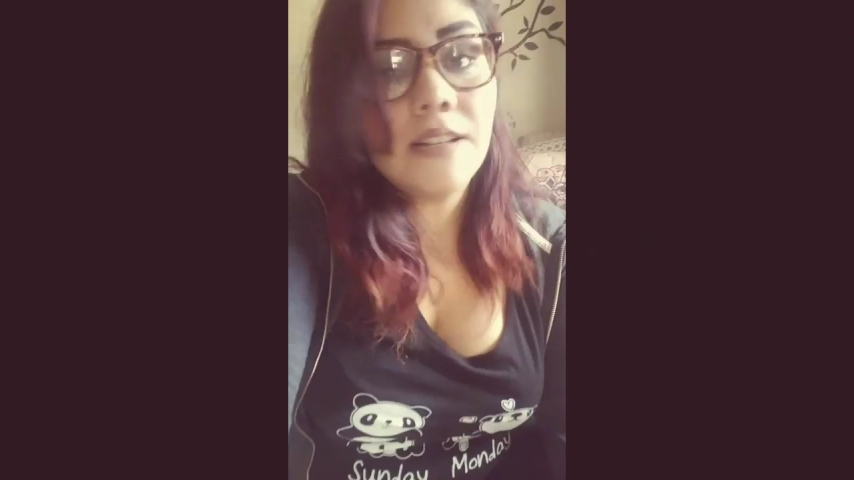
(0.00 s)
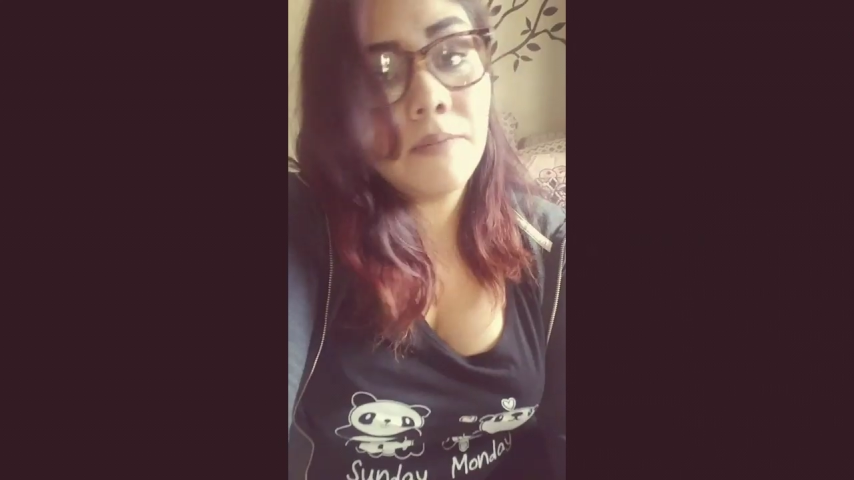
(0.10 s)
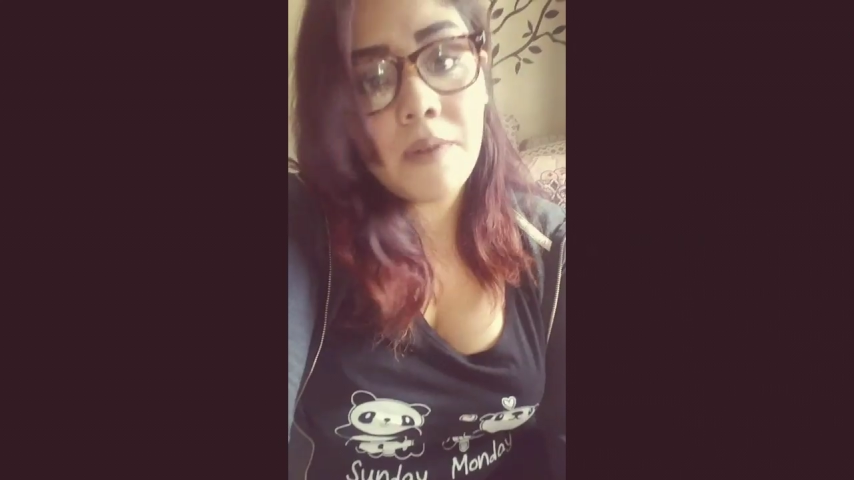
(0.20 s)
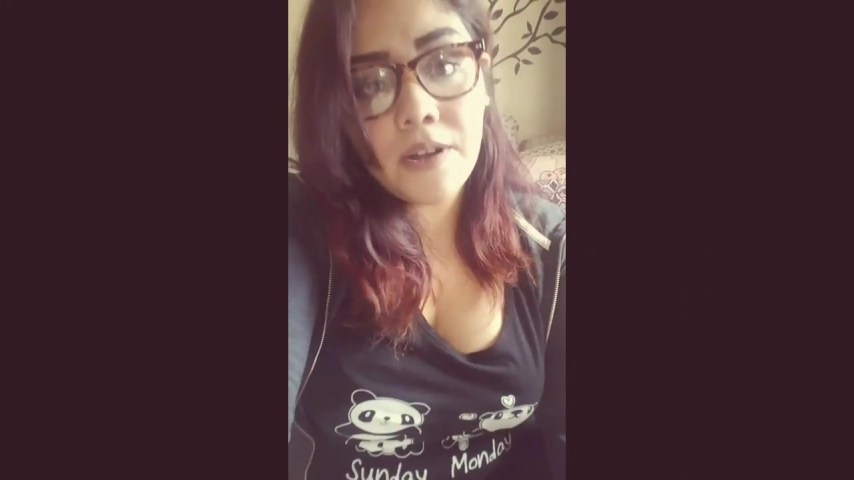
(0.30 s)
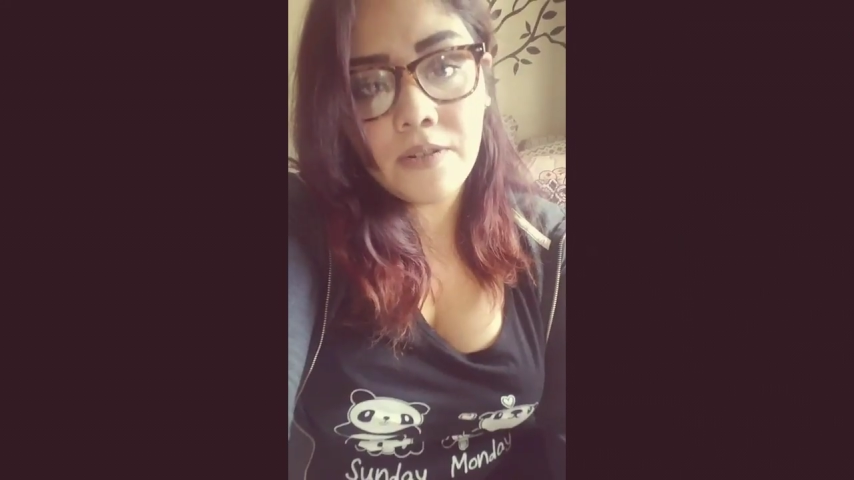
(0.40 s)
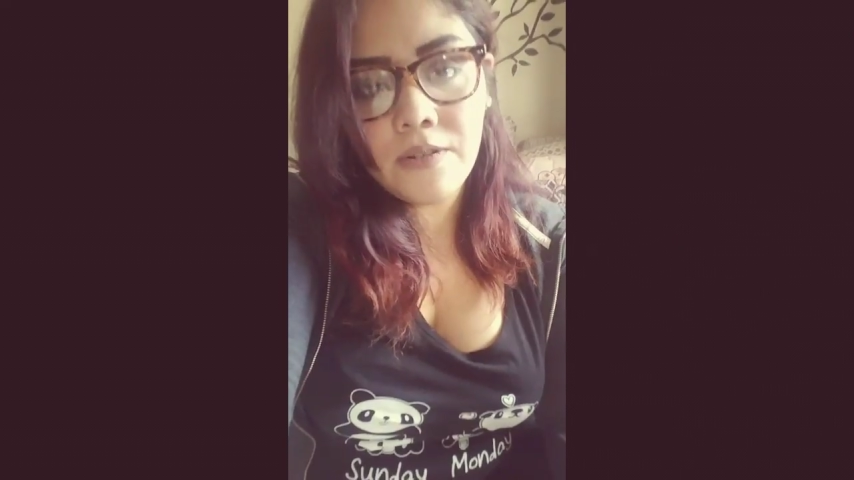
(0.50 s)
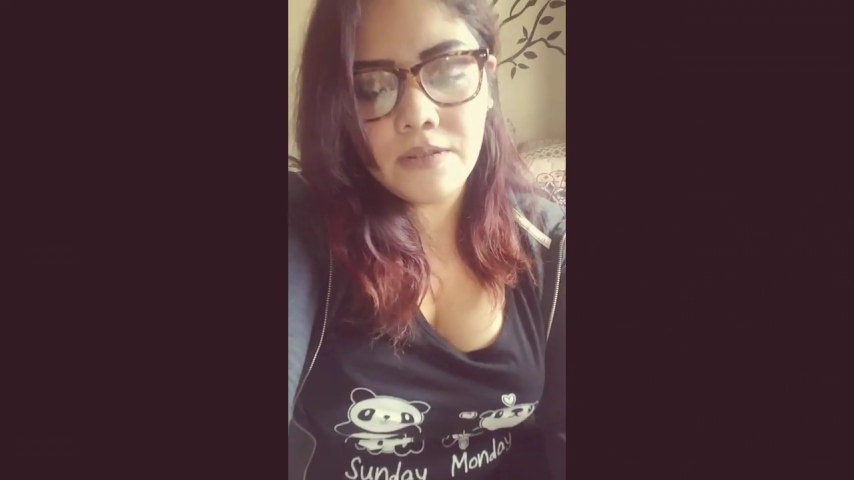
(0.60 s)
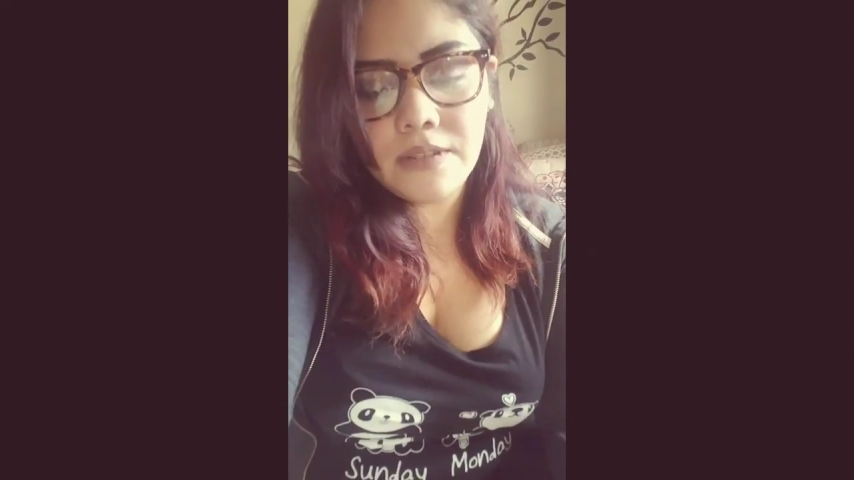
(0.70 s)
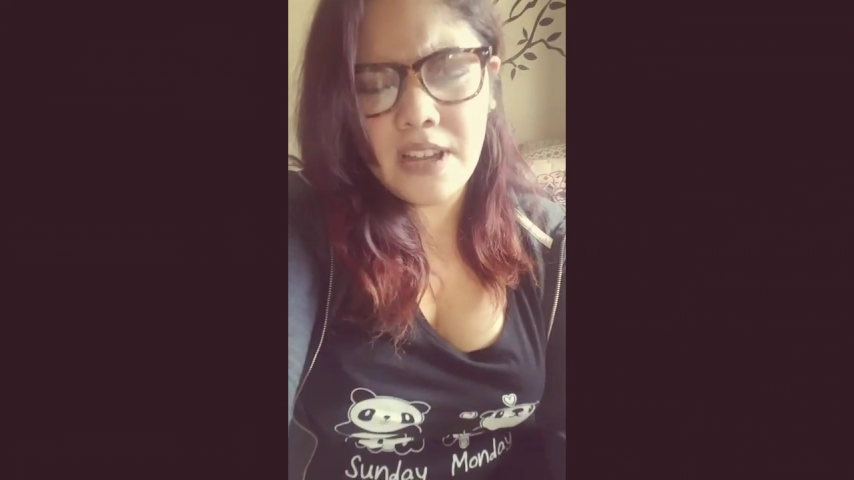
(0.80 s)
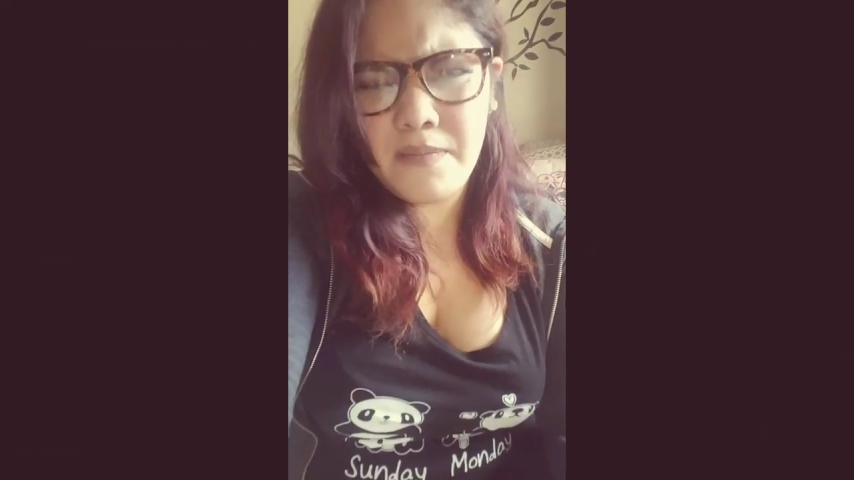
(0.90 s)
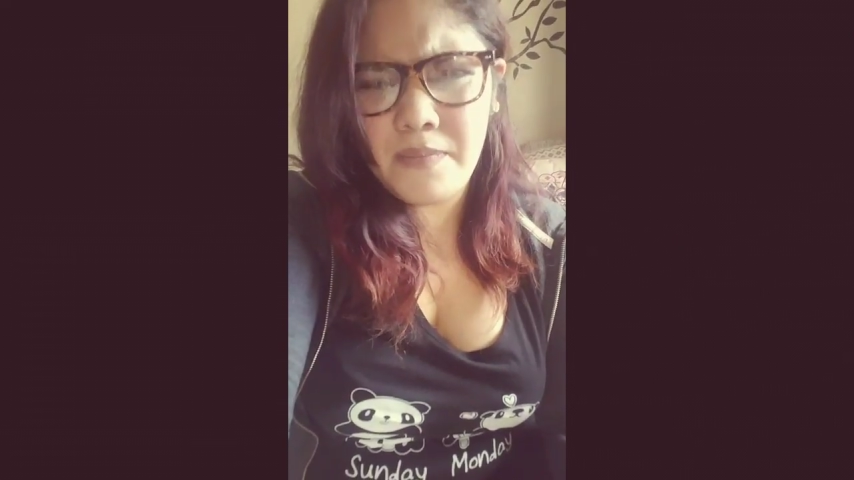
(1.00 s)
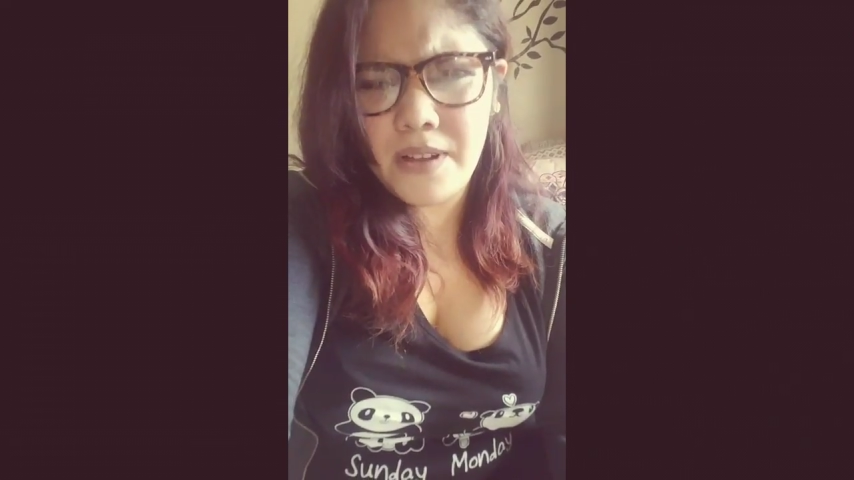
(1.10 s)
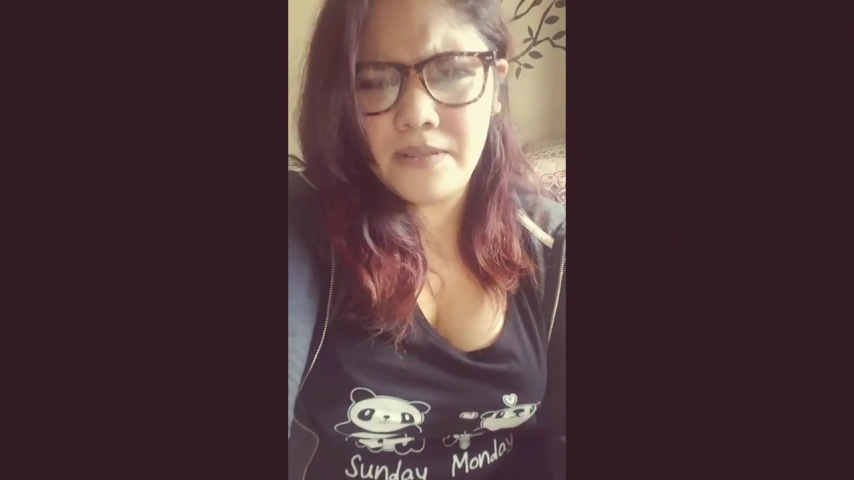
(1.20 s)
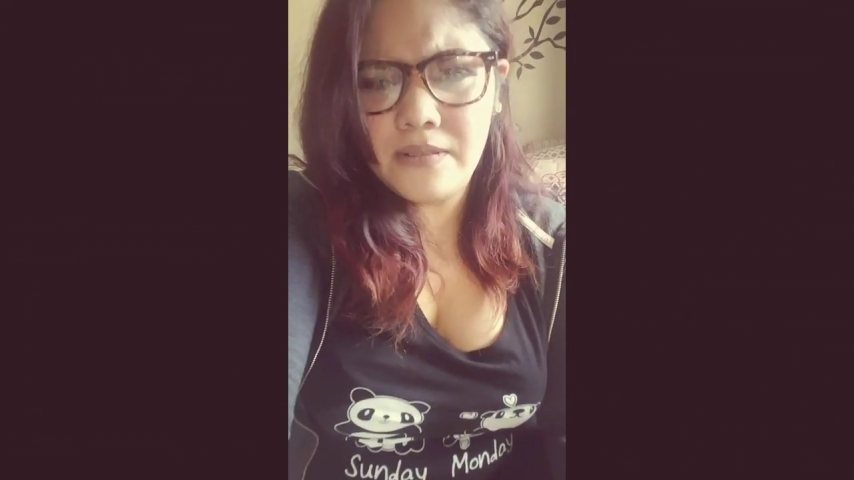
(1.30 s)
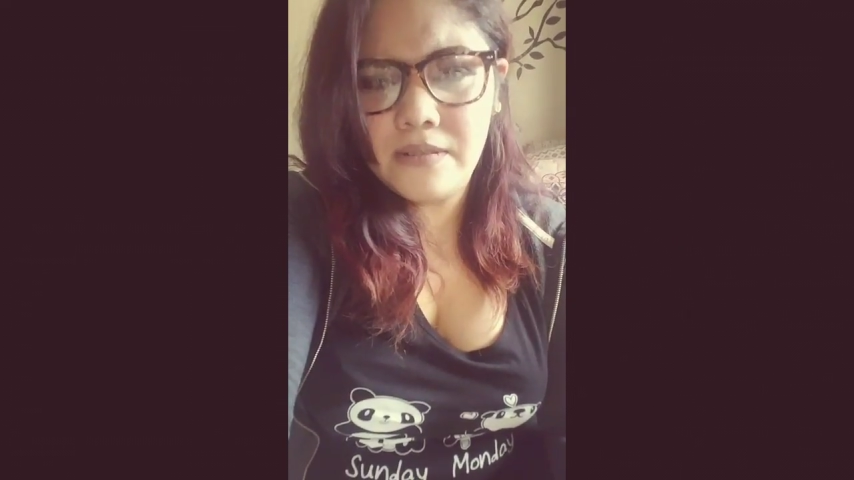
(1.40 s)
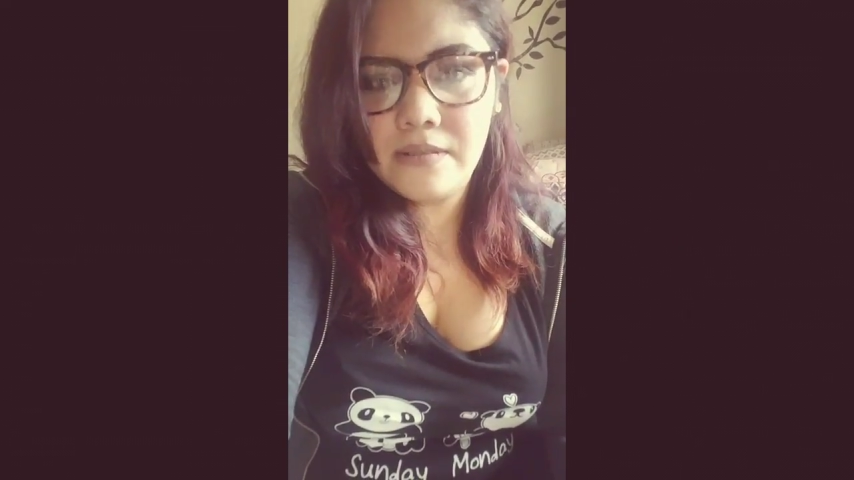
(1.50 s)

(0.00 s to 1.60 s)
a bottle, not a bottle,